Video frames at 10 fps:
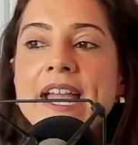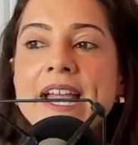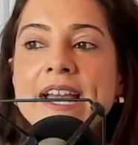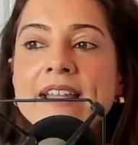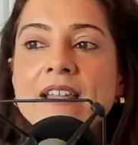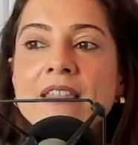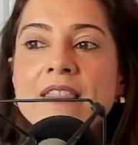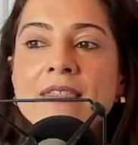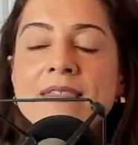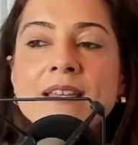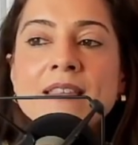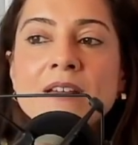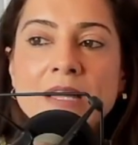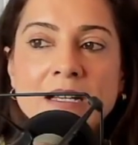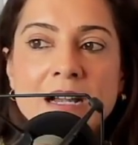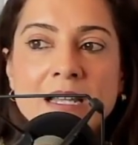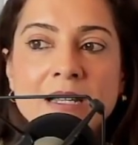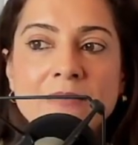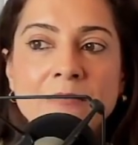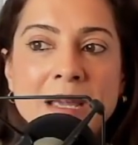And the thing that, like,
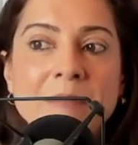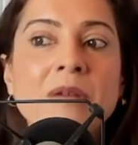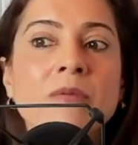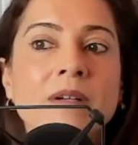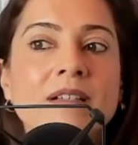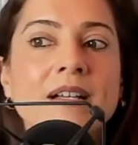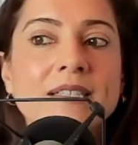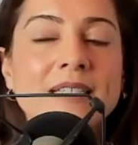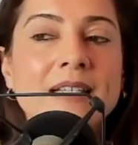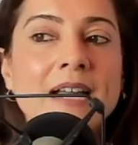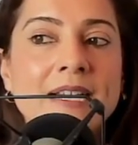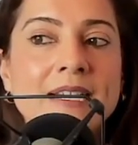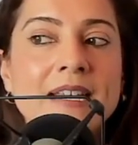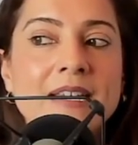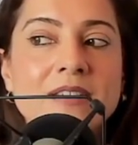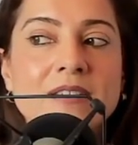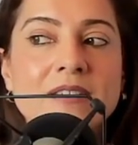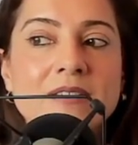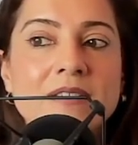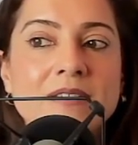kind of made me realize that I needed
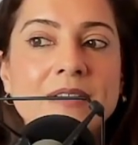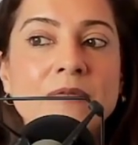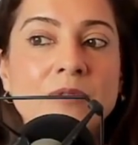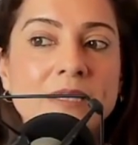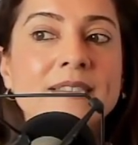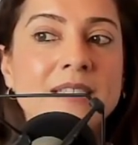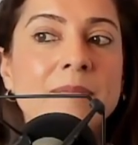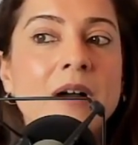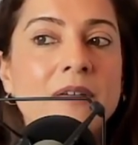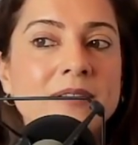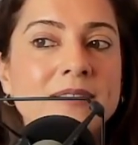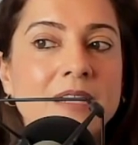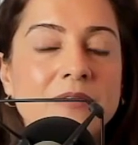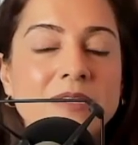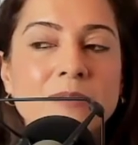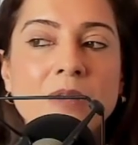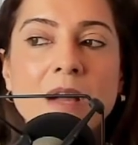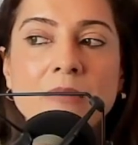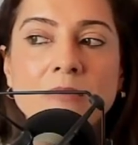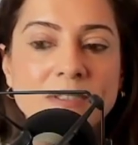to, like, really step off and solve this
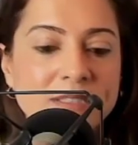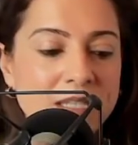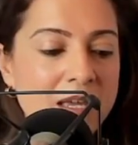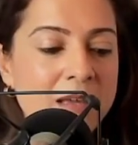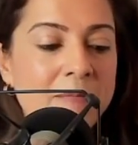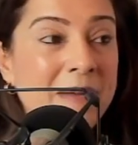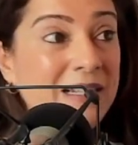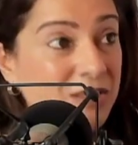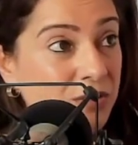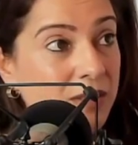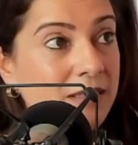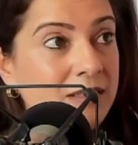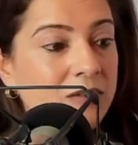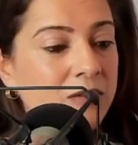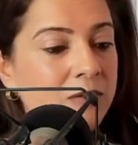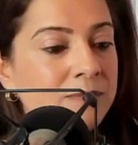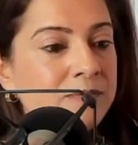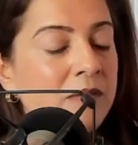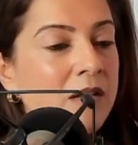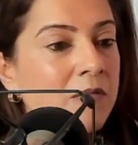problem was my students. So
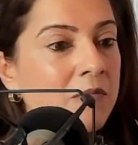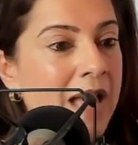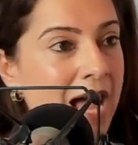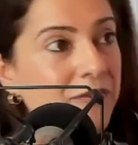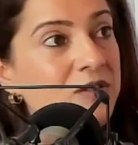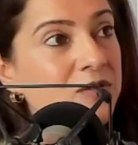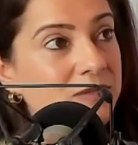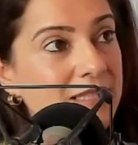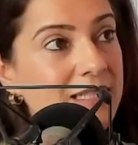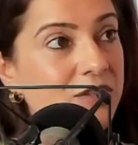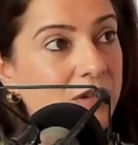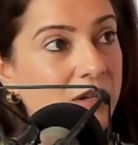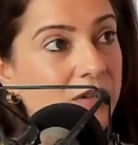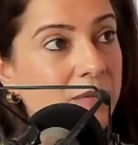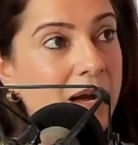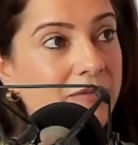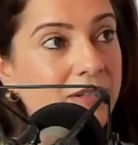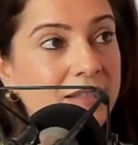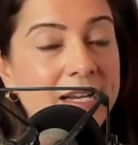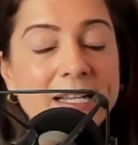half the students I teach are under the
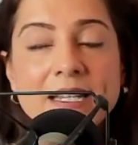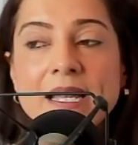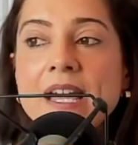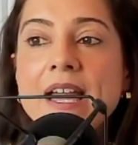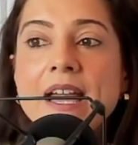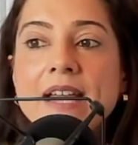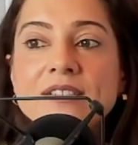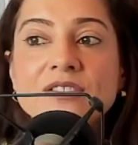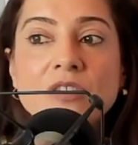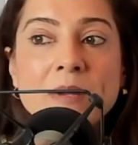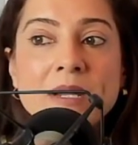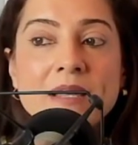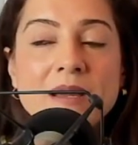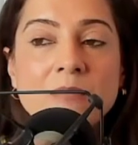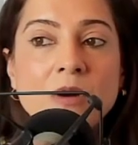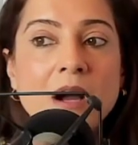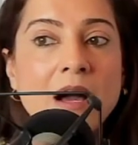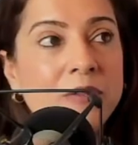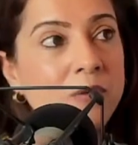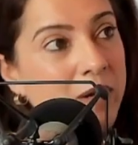poverty line. And so many of them were
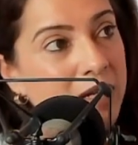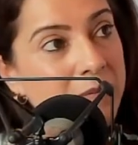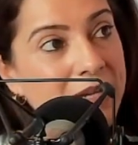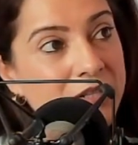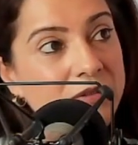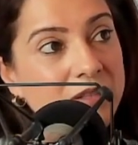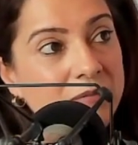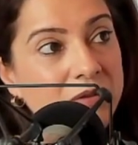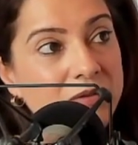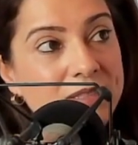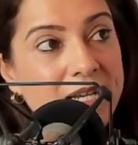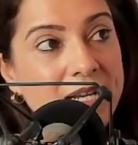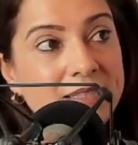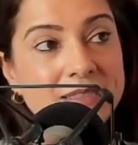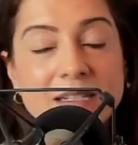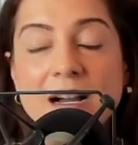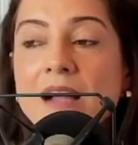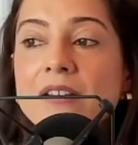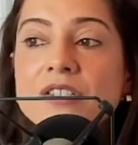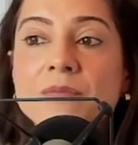on their way to major in computer science in
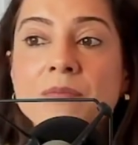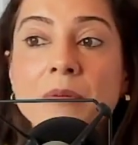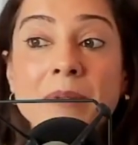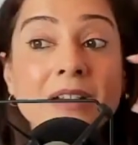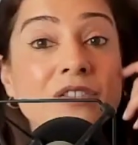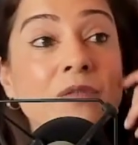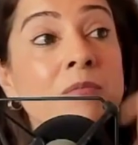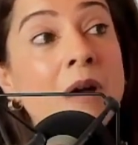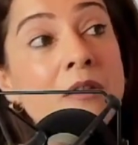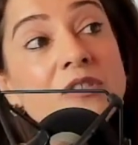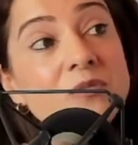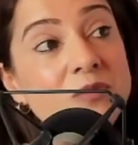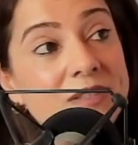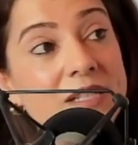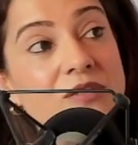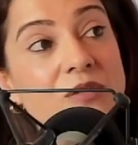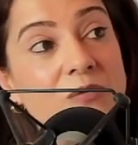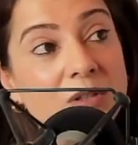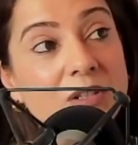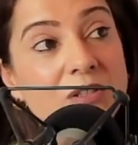college, but because their mothers were
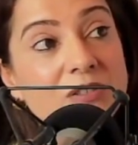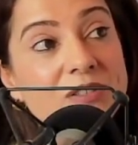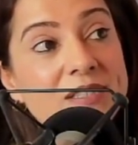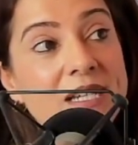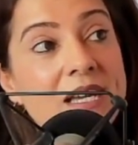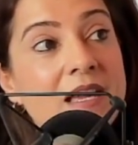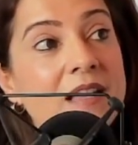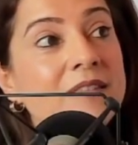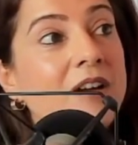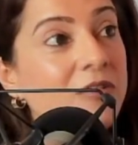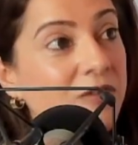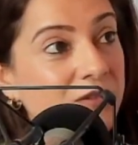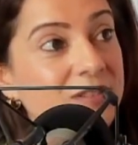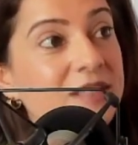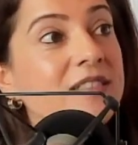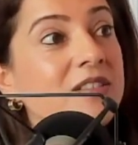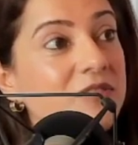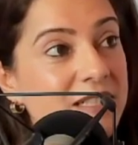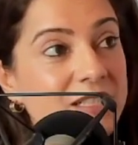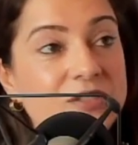essential workers, our nurses,
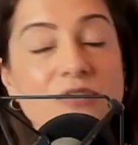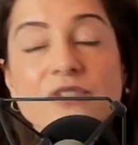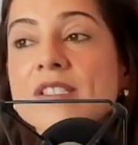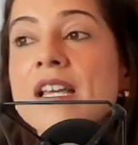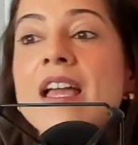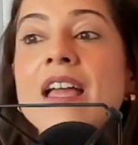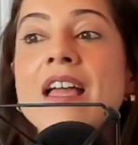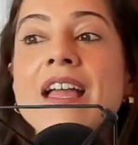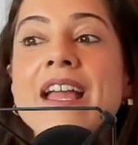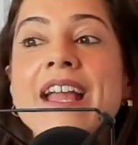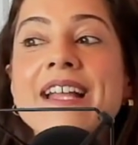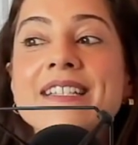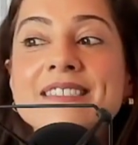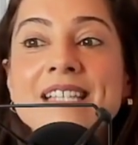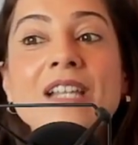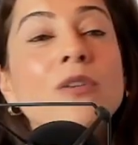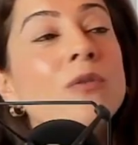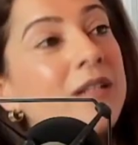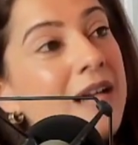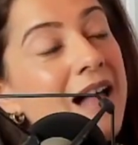our teachers, instead of
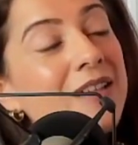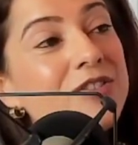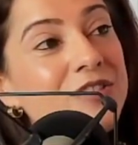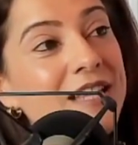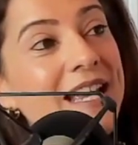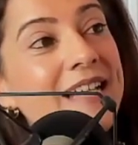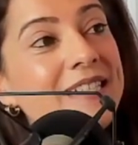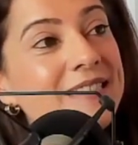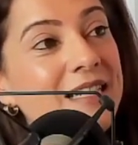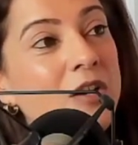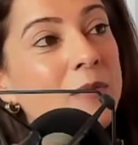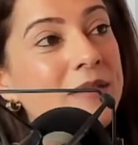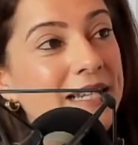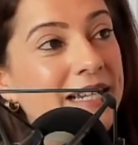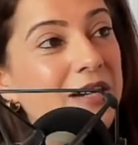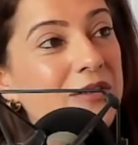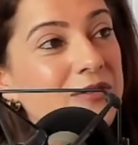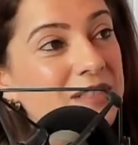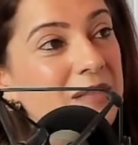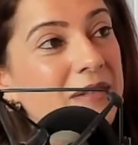going to college, they had to stay home and take care of
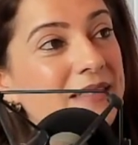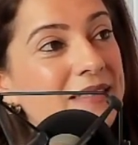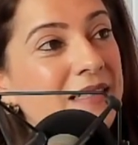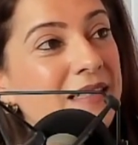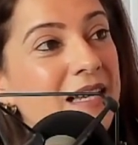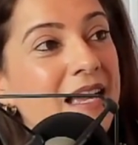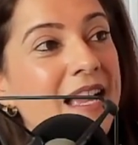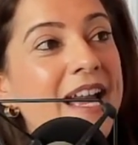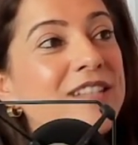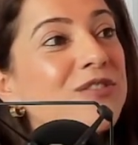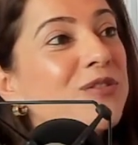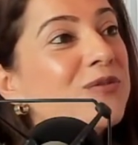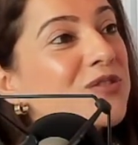their siblings. Yeah. And so you